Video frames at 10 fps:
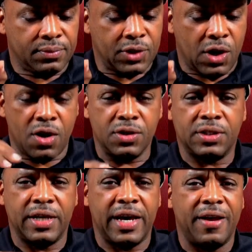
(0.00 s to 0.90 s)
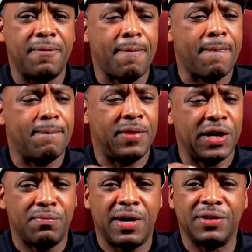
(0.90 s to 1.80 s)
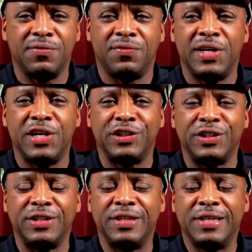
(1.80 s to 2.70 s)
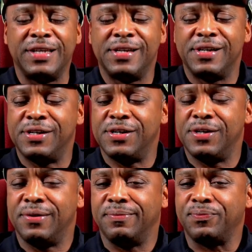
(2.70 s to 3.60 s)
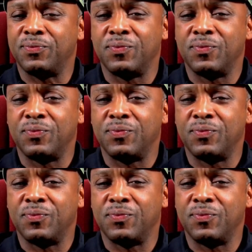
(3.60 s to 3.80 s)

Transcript: harness that, think about the vision, and